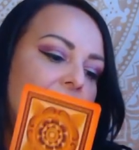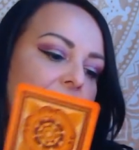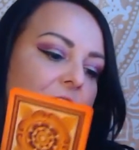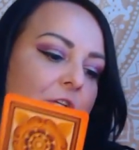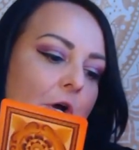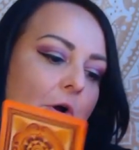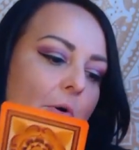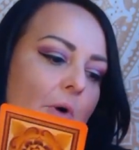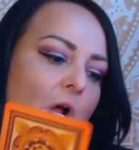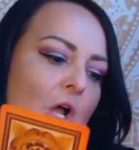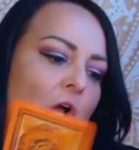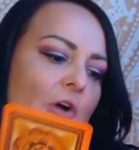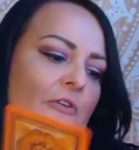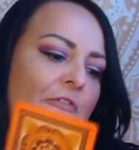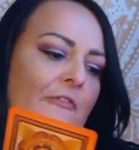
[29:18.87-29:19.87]
So
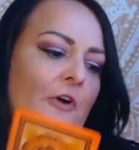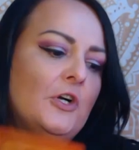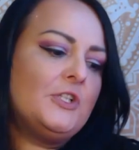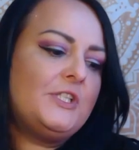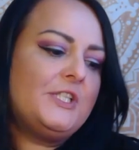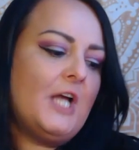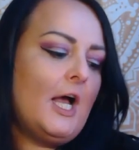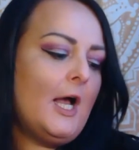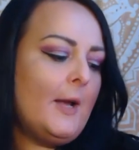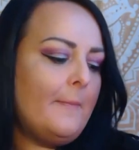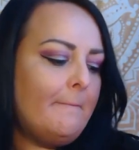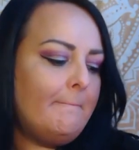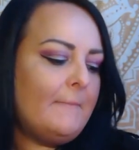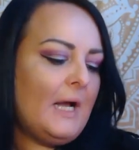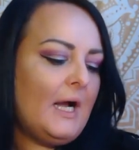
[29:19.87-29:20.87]
for
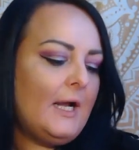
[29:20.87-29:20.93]
some,